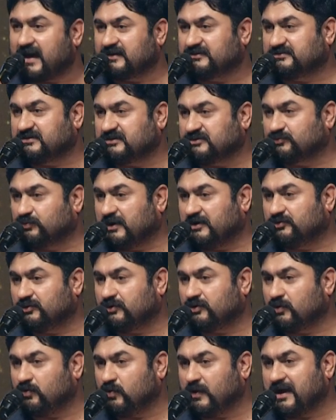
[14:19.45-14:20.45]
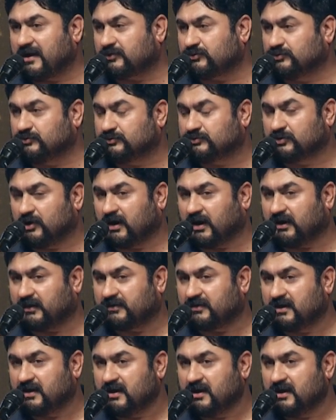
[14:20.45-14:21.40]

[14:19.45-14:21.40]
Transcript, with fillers: Aziz, we don't know where to start.